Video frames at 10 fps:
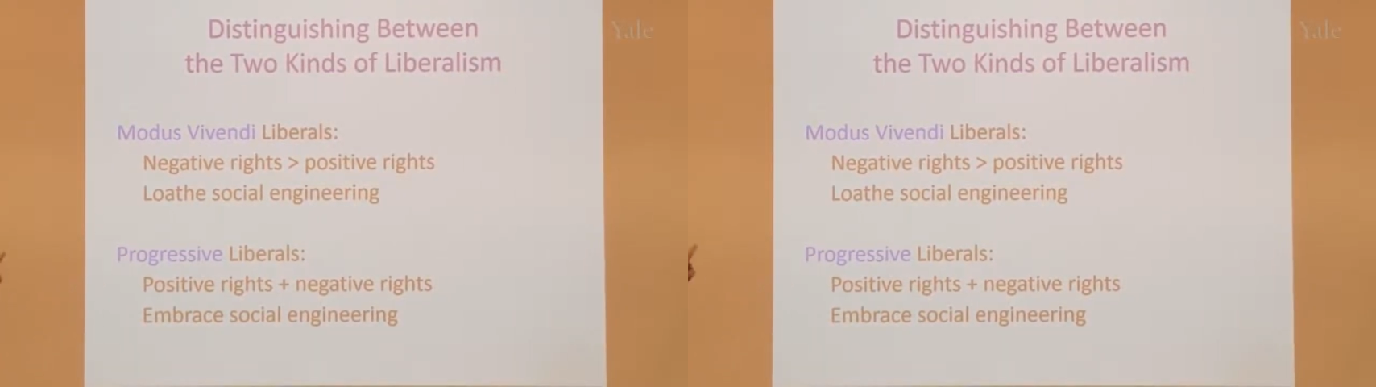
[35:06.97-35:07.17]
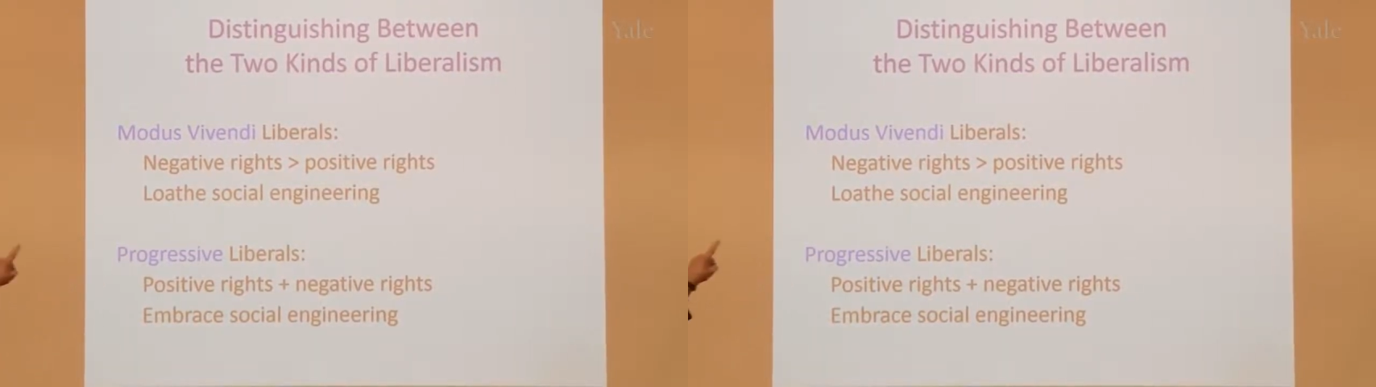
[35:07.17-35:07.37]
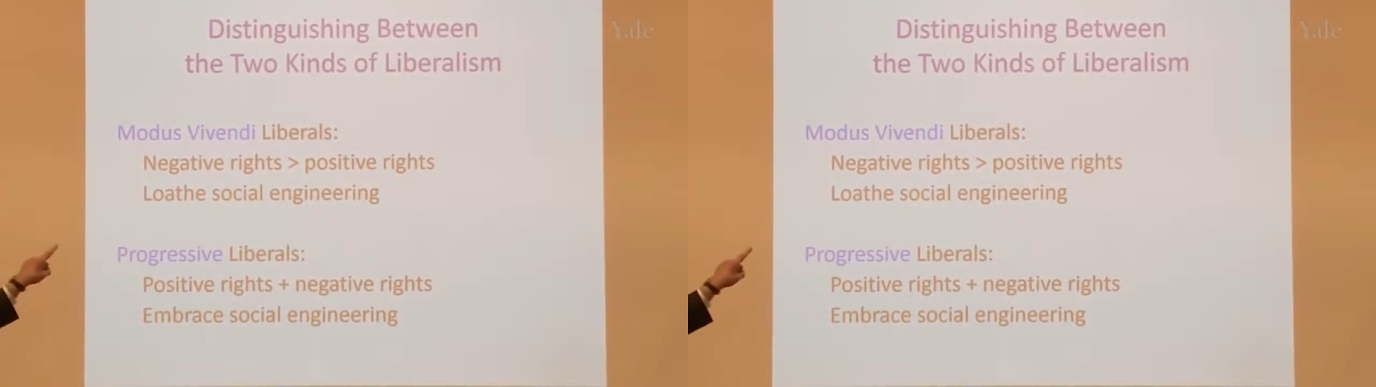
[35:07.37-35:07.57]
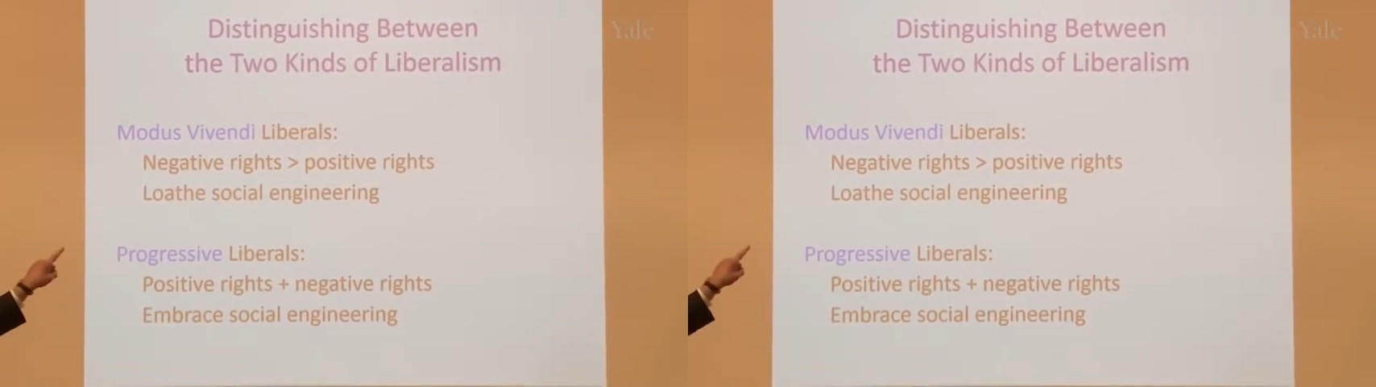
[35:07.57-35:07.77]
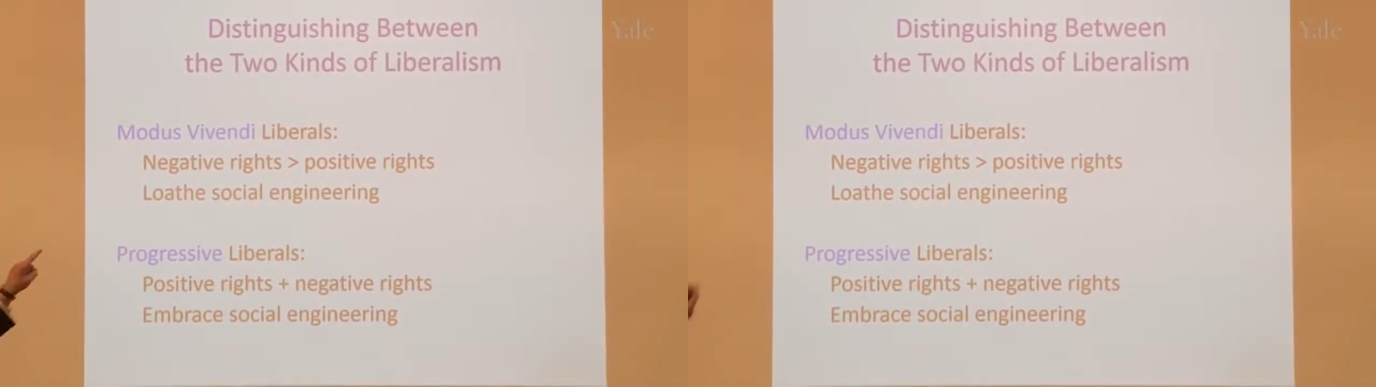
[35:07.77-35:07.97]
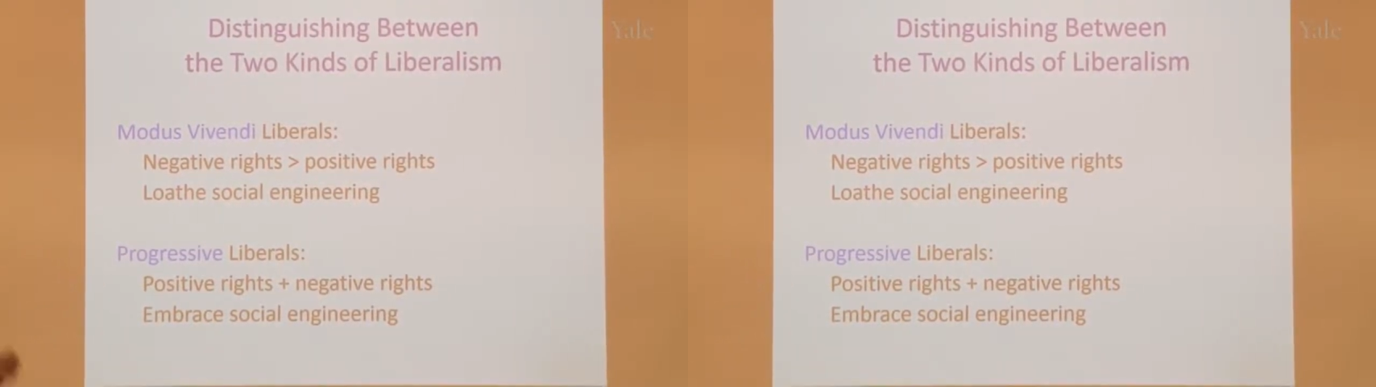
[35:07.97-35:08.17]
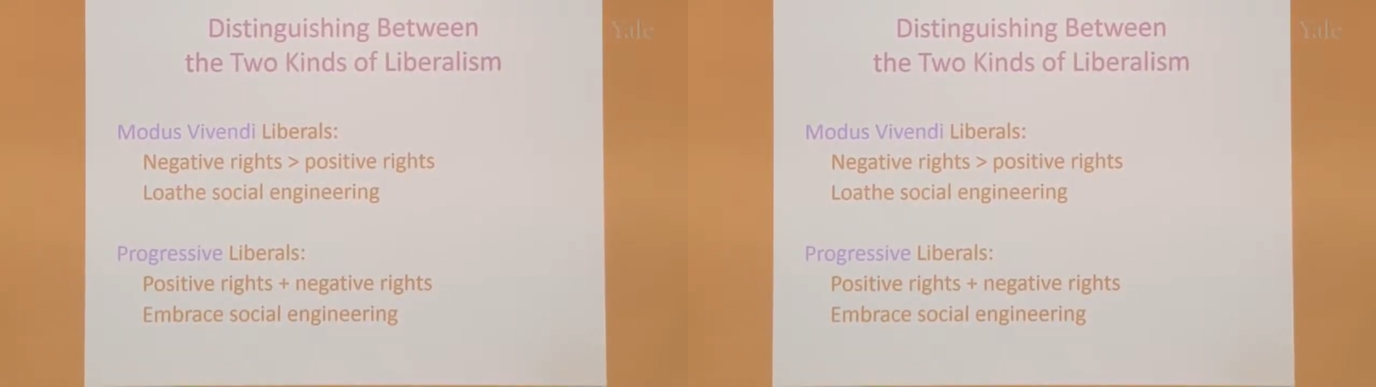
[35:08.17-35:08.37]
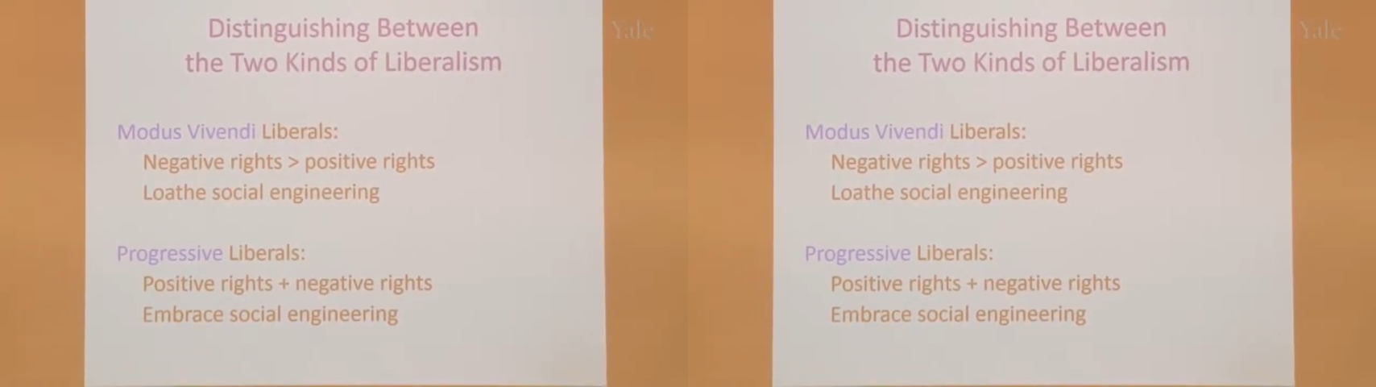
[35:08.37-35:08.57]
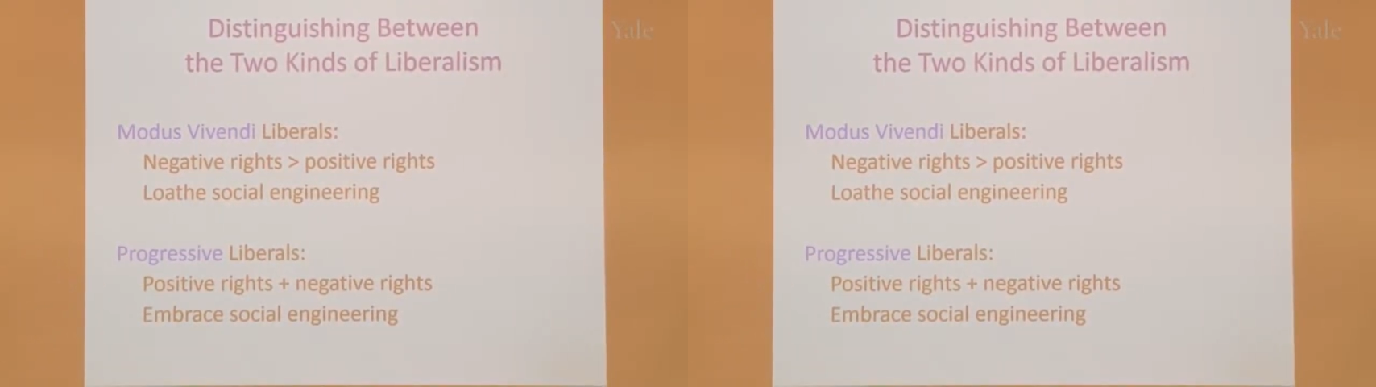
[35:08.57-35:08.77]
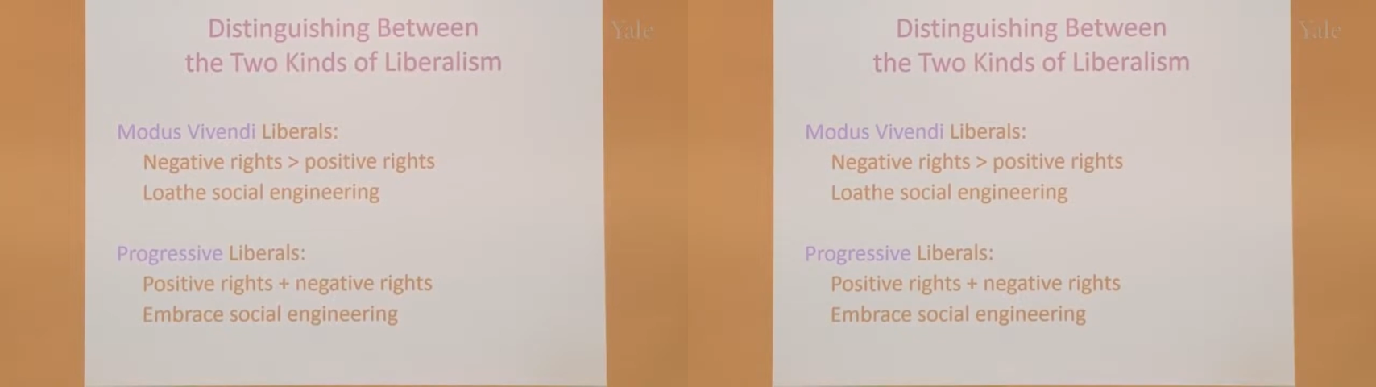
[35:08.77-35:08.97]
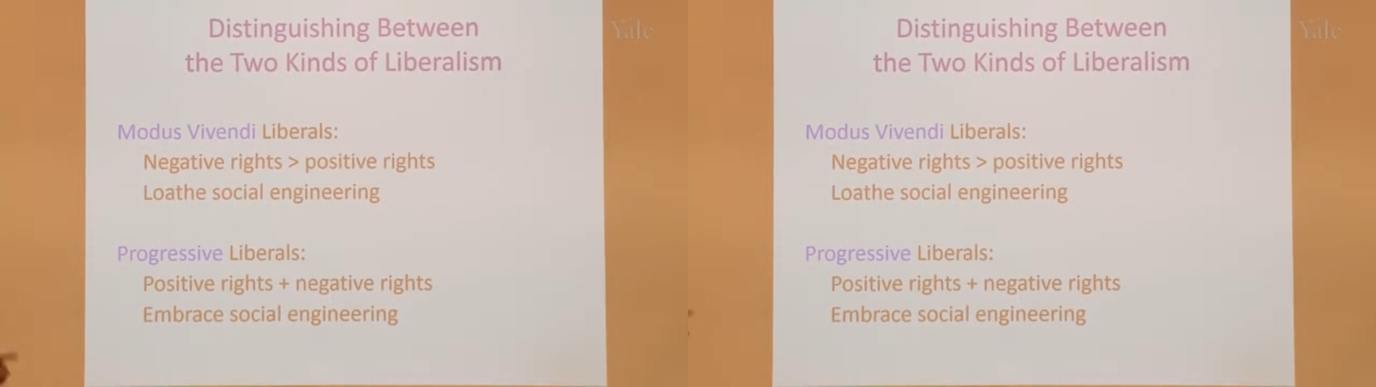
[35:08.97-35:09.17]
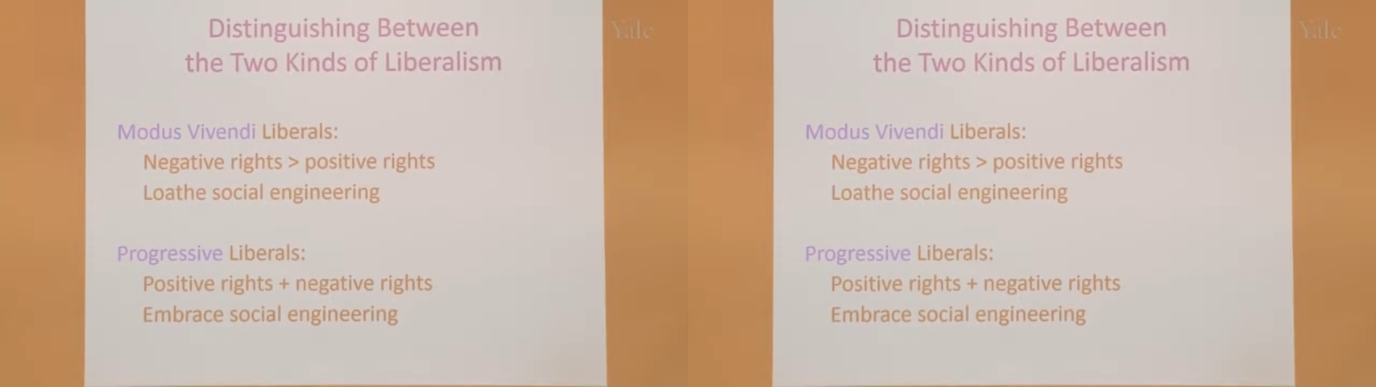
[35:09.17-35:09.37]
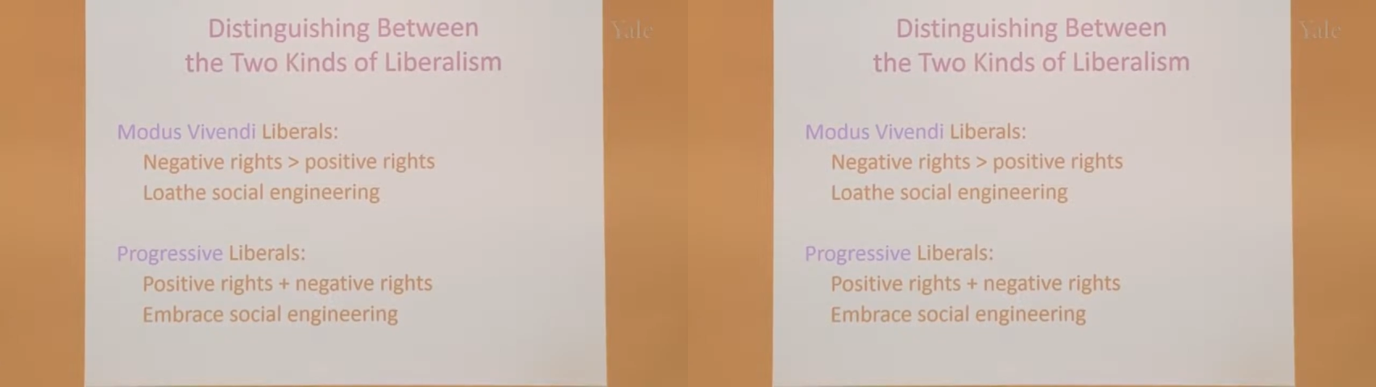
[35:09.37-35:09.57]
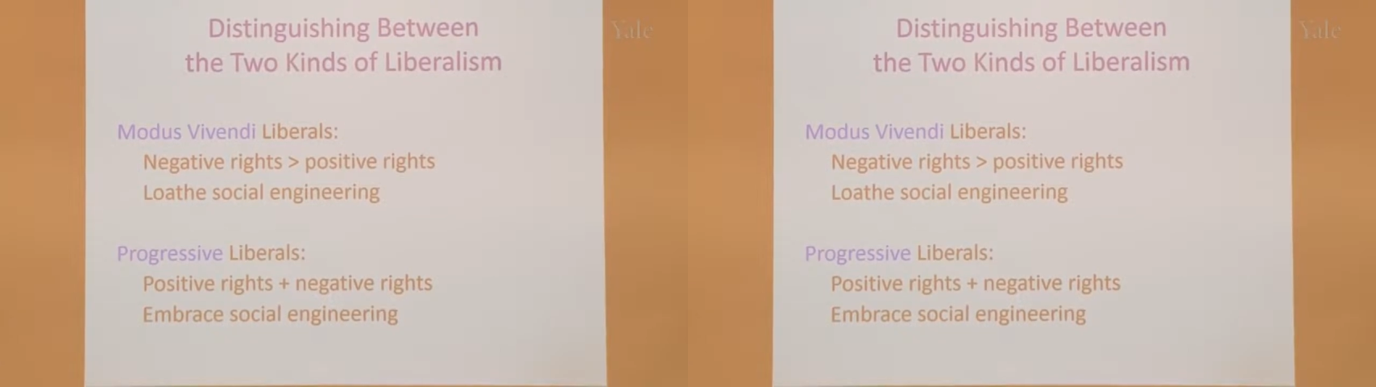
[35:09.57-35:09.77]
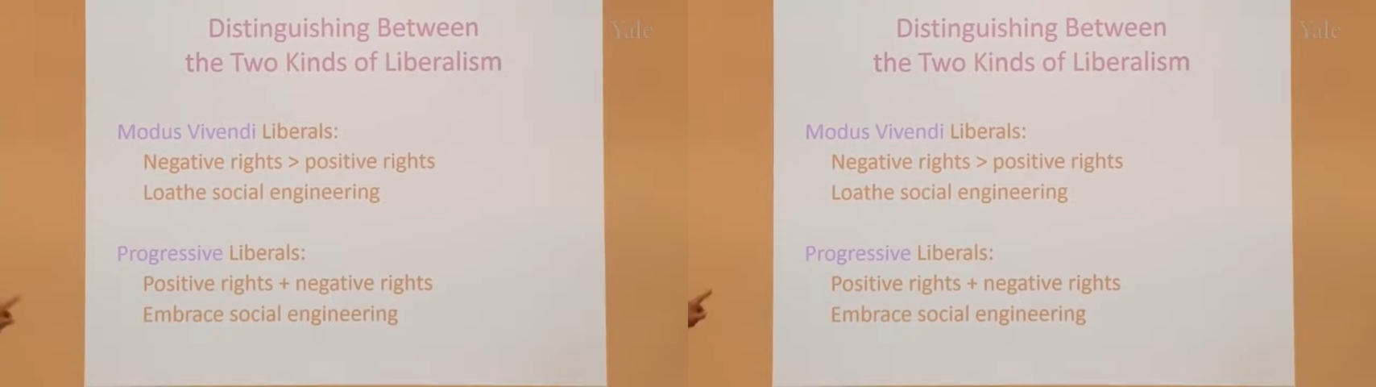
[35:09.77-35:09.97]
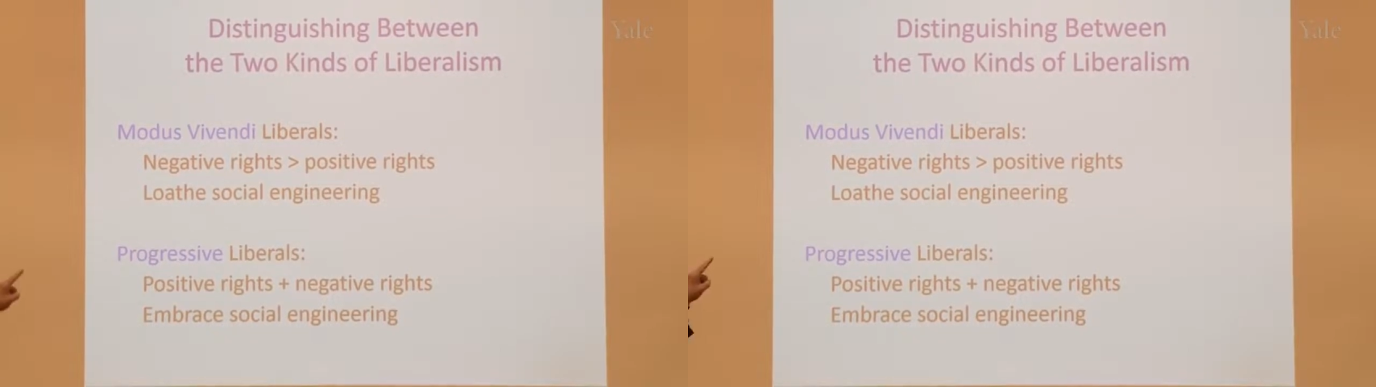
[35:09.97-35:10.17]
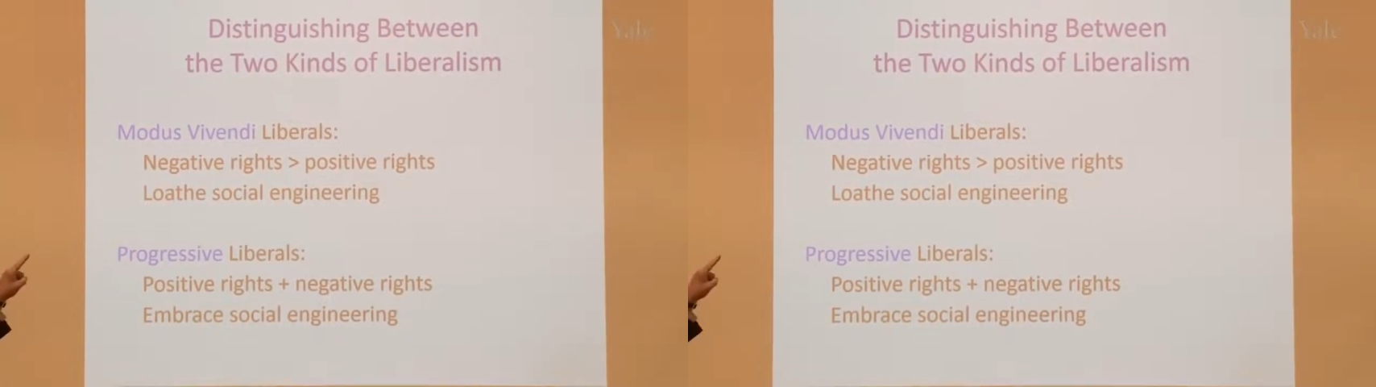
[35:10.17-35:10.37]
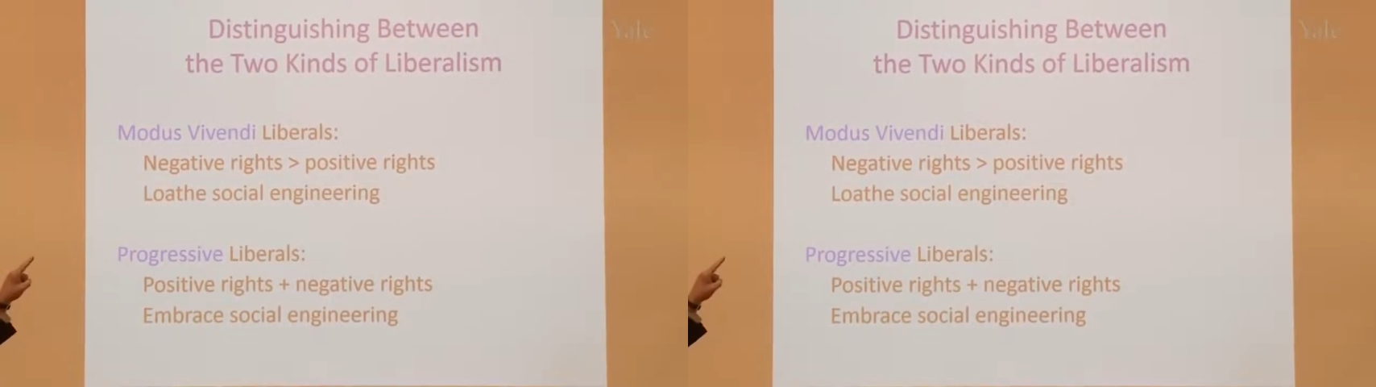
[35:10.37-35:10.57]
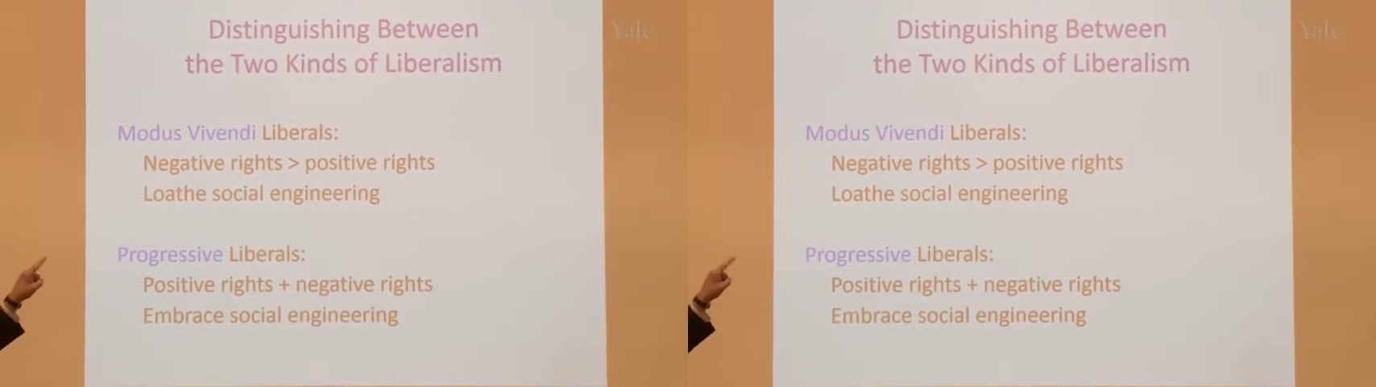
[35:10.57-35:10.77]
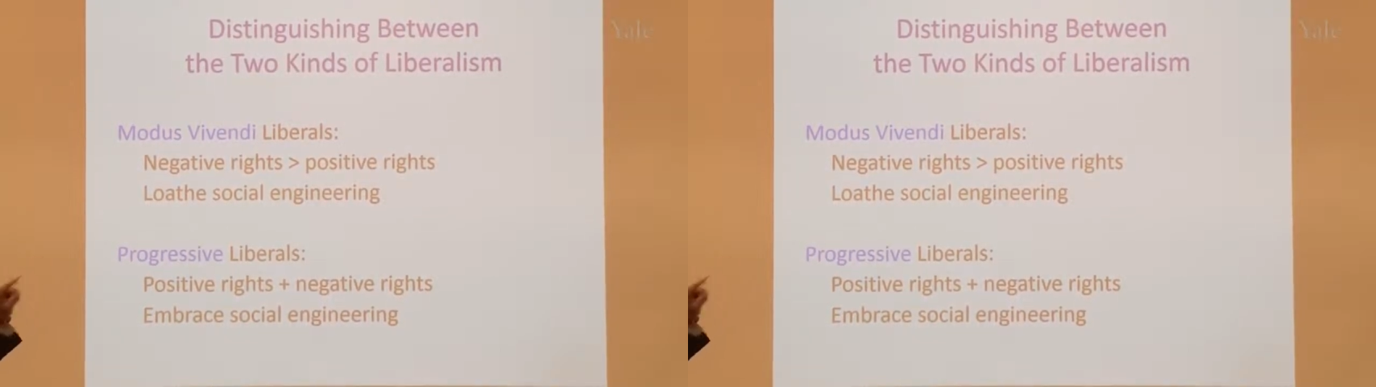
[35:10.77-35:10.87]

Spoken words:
Nobody's mouth can be seen.